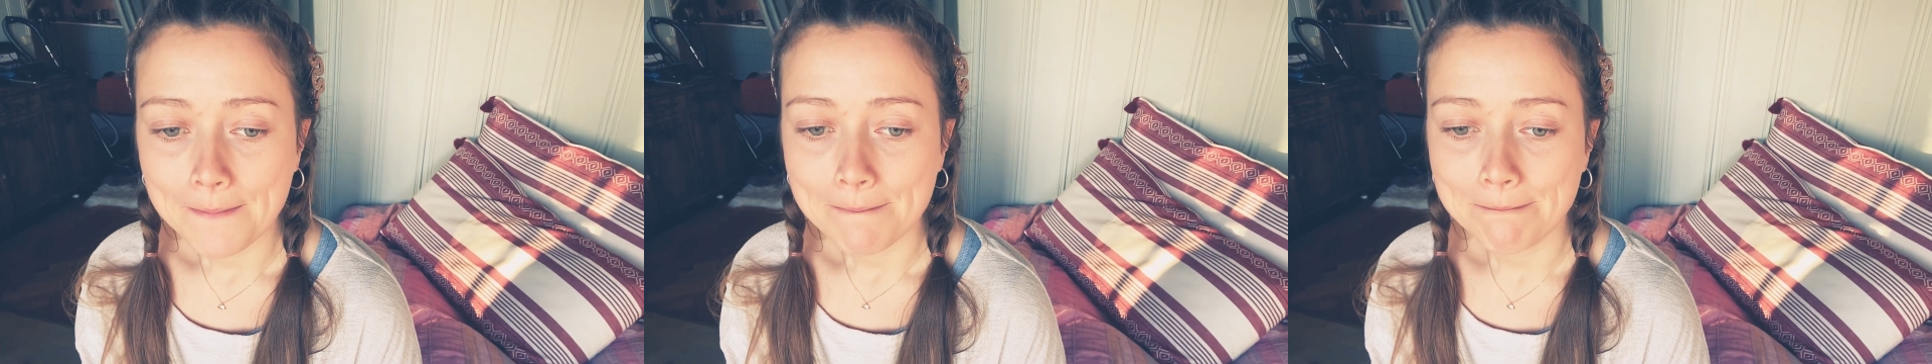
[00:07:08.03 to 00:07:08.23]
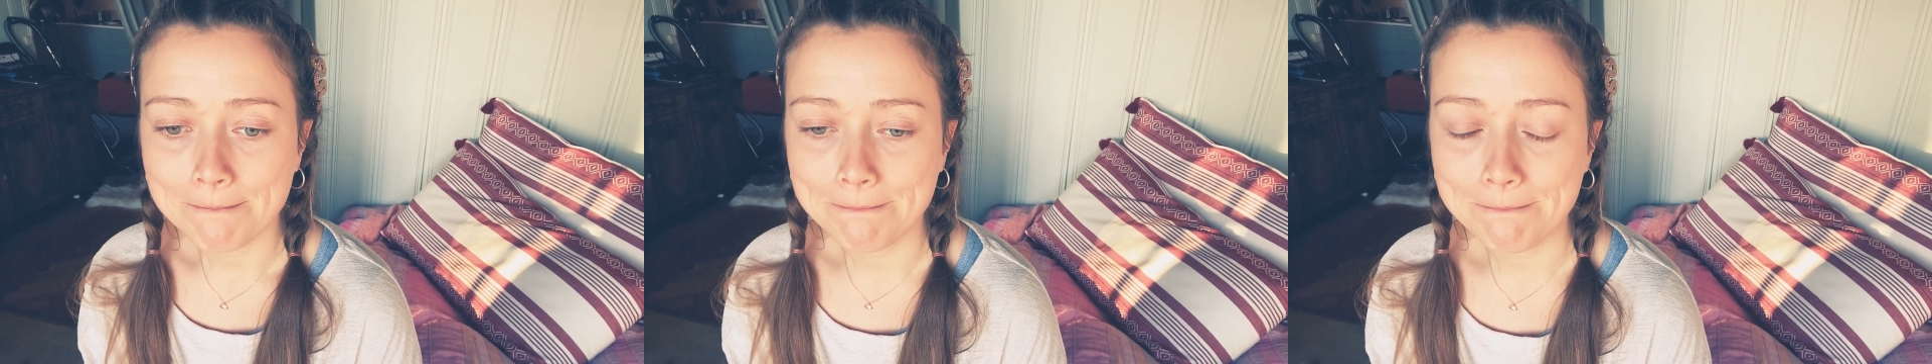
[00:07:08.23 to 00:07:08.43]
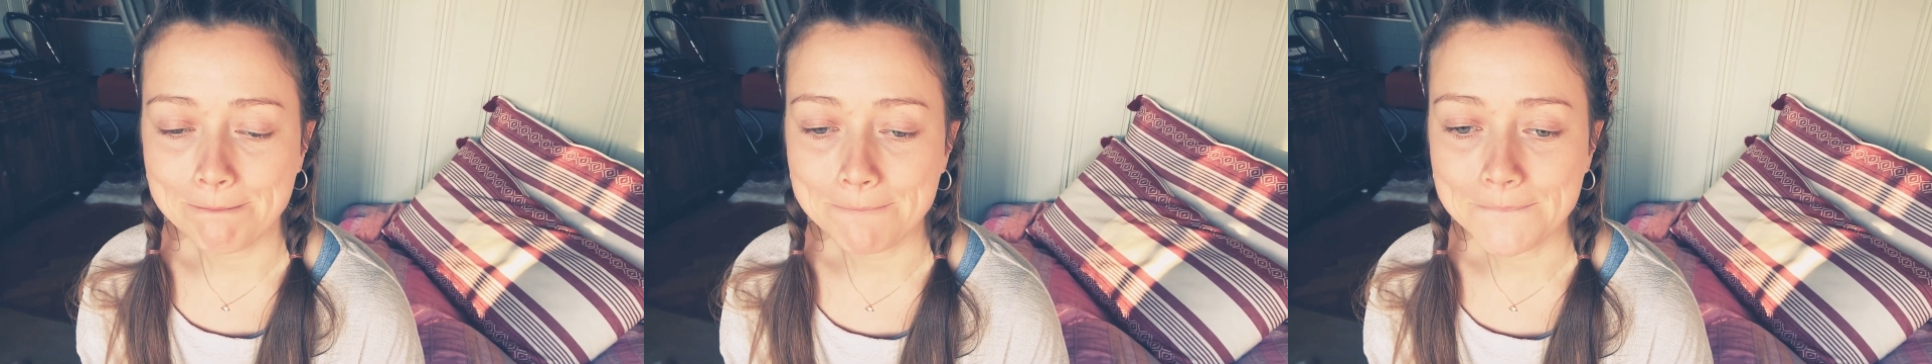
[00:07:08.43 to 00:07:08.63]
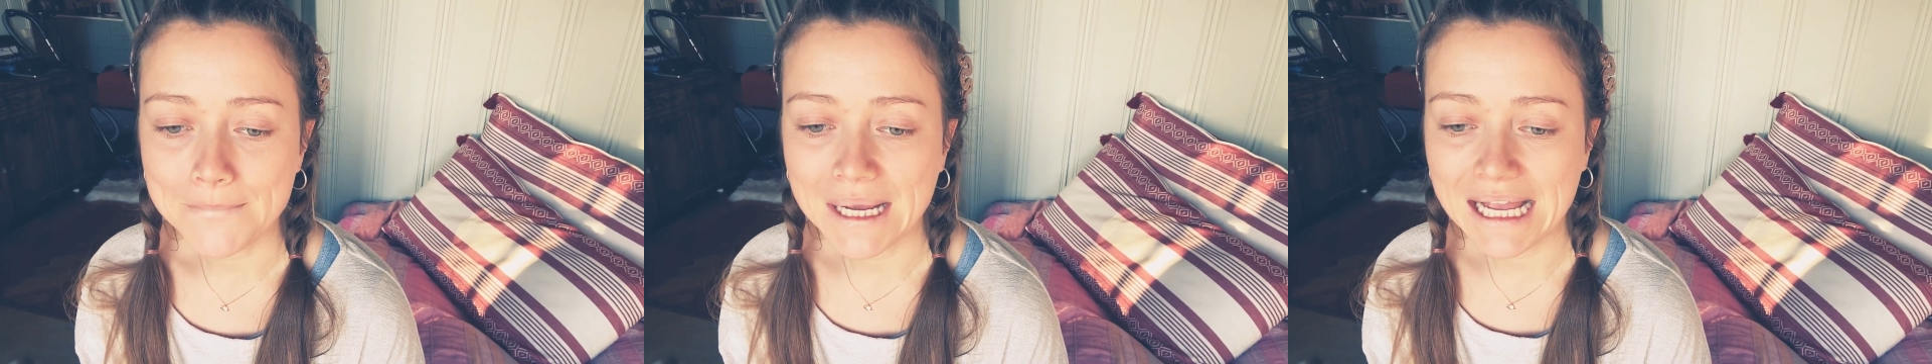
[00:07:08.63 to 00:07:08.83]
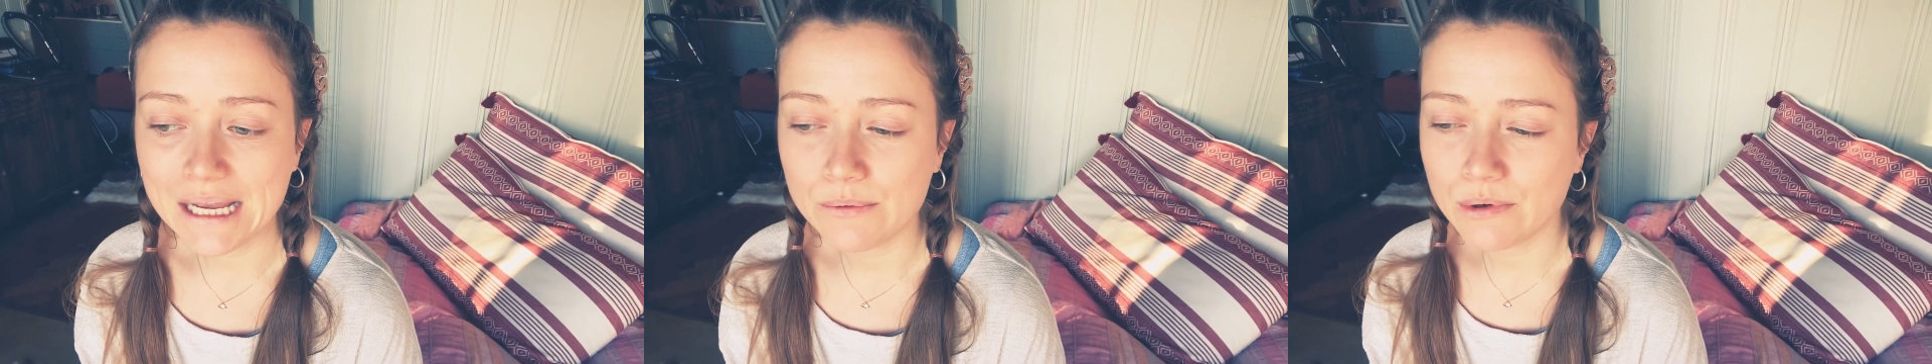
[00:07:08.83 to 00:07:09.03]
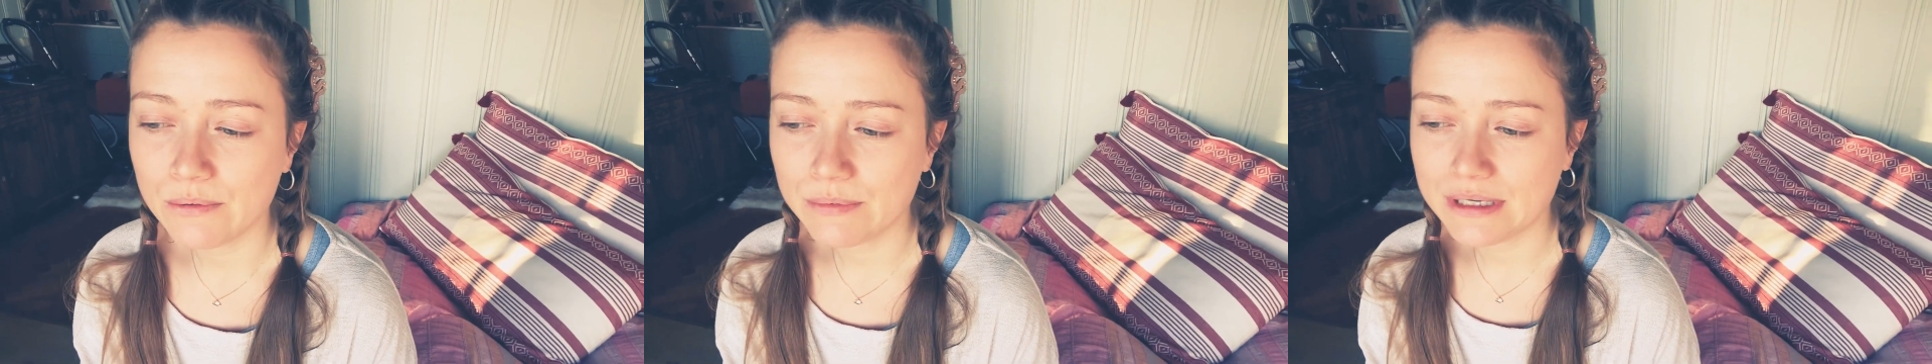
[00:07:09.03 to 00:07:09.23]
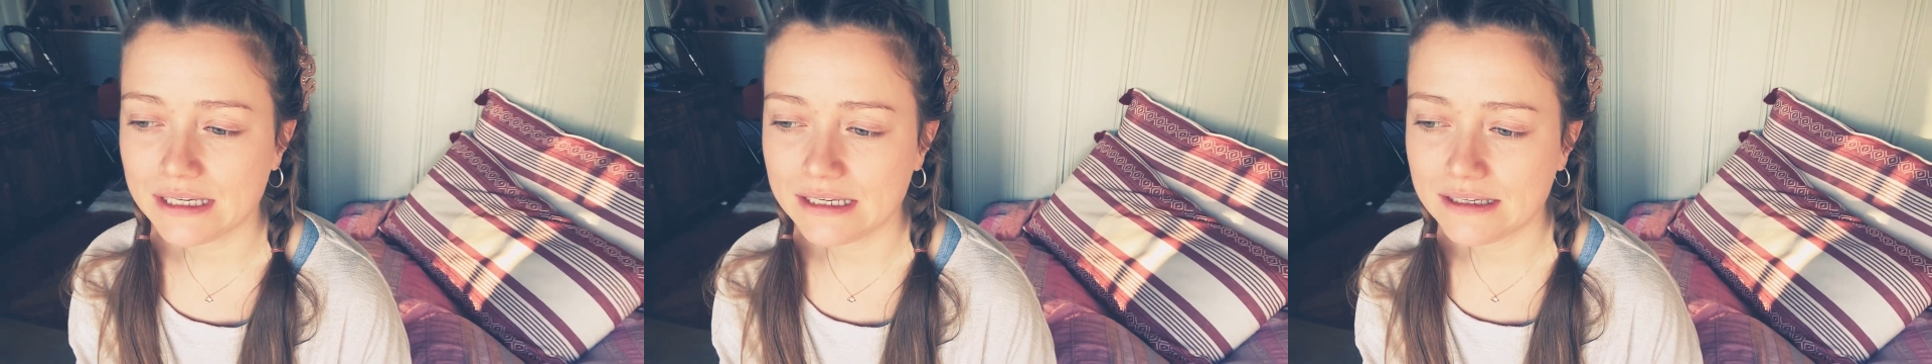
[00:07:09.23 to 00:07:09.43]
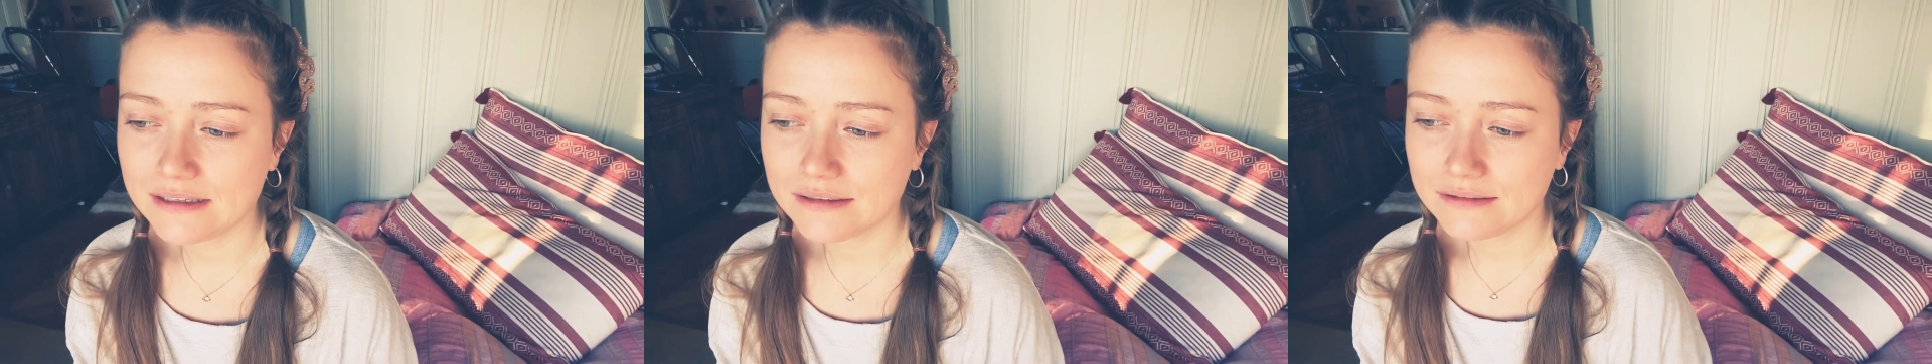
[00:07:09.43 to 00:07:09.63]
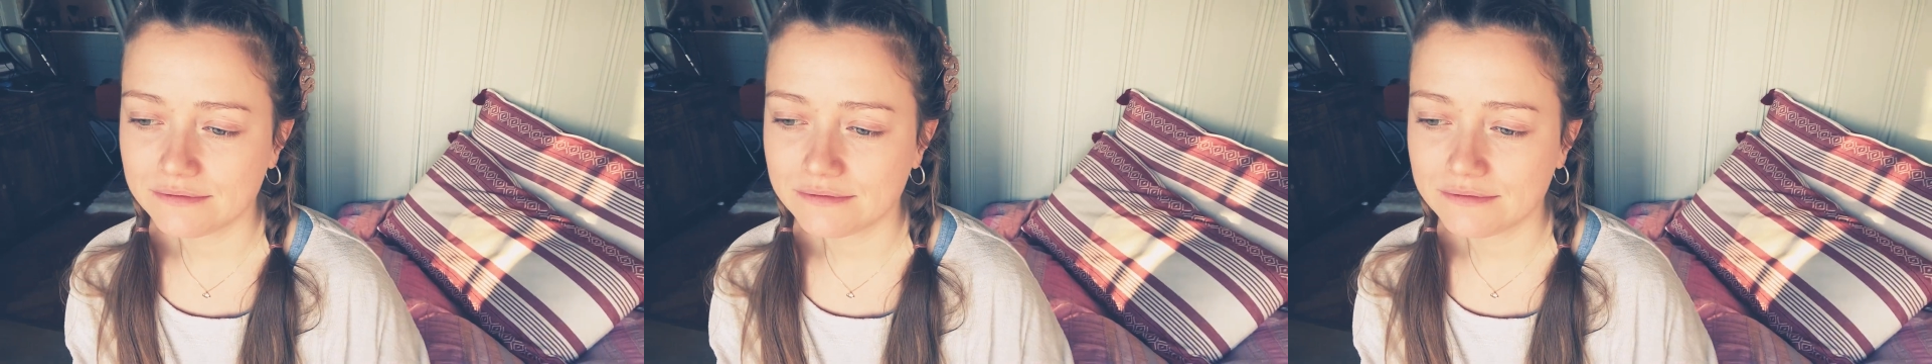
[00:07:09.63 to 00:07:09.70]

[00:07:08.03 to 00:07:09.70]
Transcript: And when we